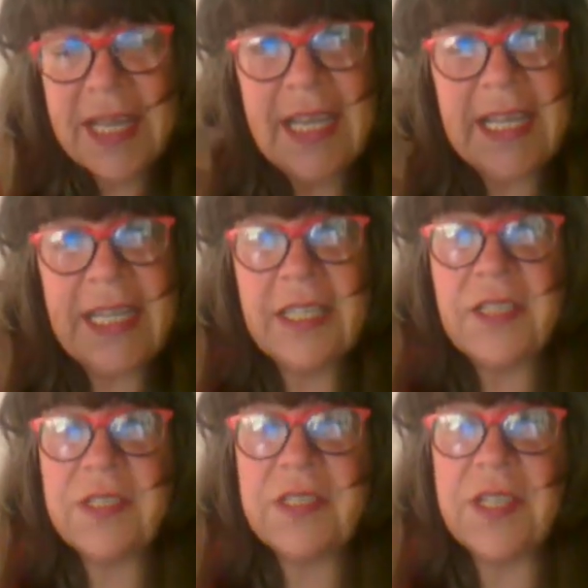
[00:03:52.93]
It is
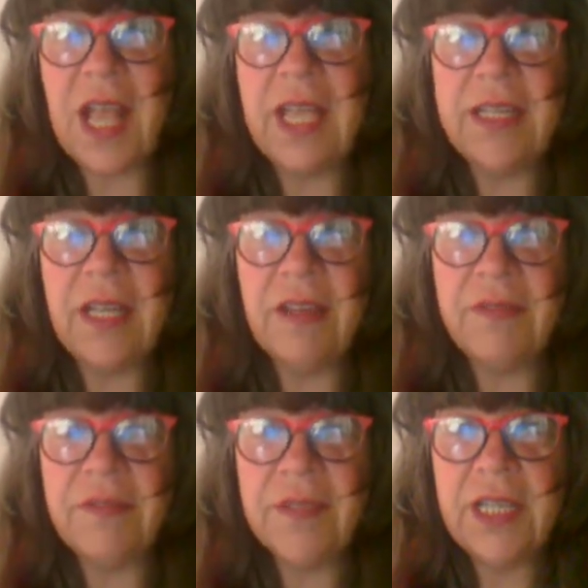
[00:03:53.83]
the side
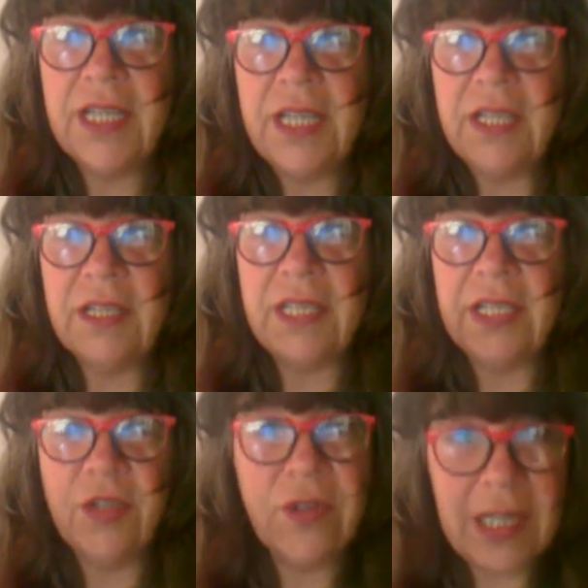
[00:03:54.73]
of the
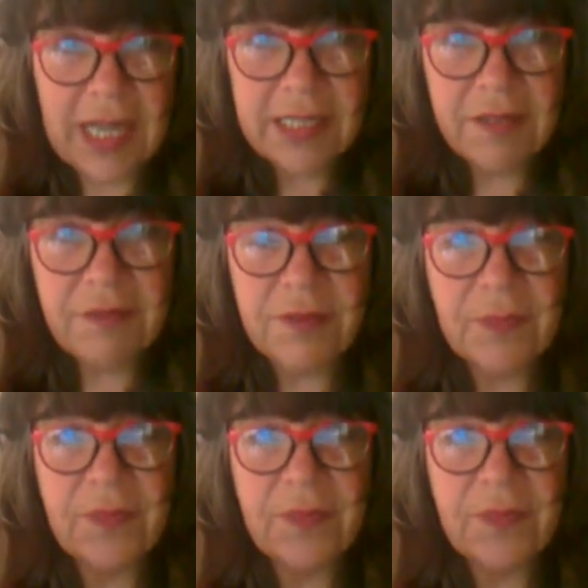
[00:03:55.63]
creative.